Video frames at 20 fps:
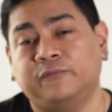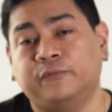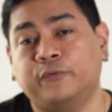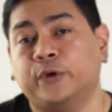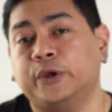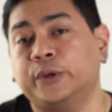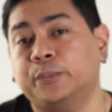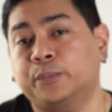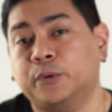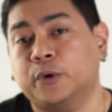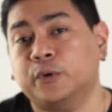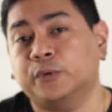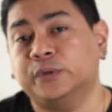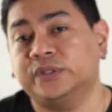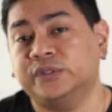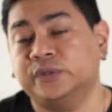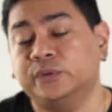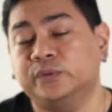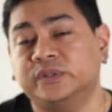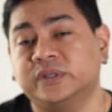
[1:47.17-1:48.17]
VoidPRO
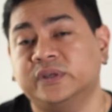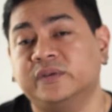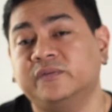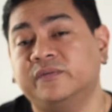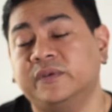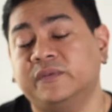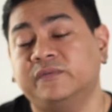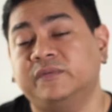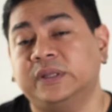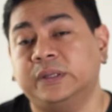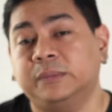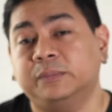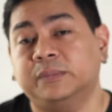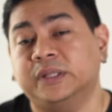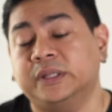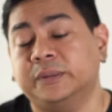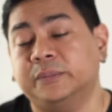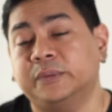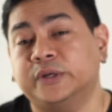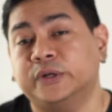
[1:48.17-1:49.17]
is using
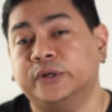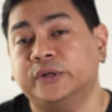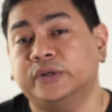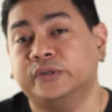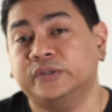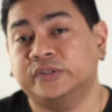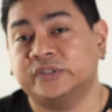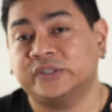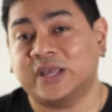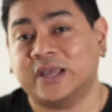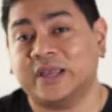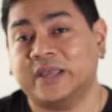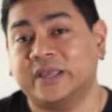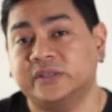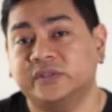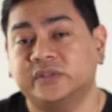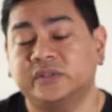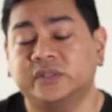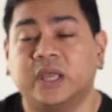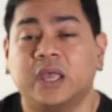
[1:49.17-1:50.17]
15mm
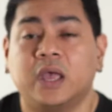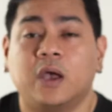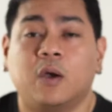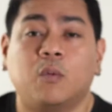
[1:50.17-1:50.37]
size,